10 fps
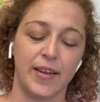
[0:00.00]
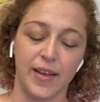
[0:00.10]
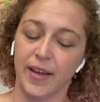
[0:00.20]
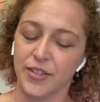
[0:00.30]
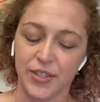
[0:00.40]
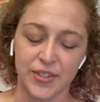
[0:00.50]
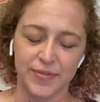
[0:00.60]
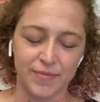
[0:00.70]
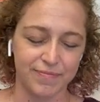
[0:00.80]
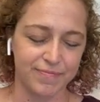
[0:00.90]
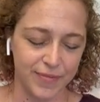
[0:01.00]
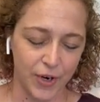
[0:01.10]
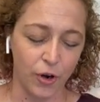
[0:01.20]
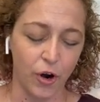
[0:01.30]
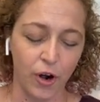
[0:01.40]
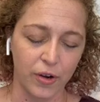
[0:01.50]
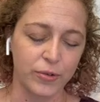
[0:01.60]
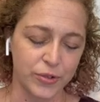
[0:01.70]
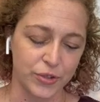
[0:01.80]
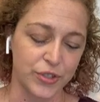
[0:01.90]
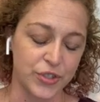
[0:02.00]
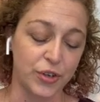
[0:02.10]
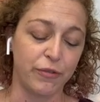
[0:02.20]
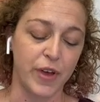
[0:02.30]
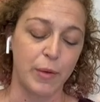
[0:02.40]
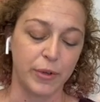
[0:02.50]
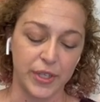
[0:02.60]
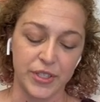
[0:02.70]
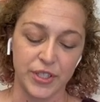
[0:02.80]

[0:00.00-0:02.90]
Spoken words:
just her articles are just so fabulous.